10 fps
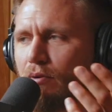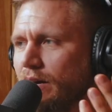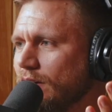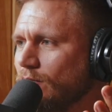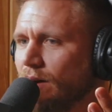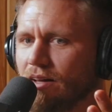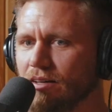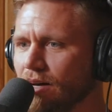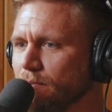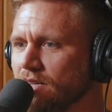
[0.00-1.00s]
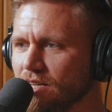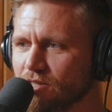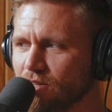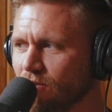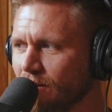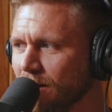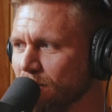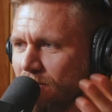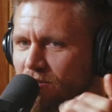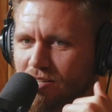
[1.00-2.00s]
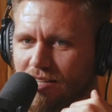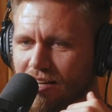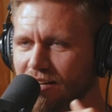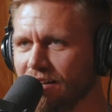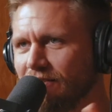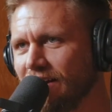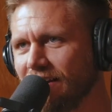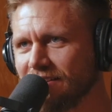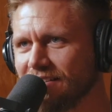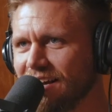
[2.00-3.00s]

brain directly up to Instagram and just let it live out its days?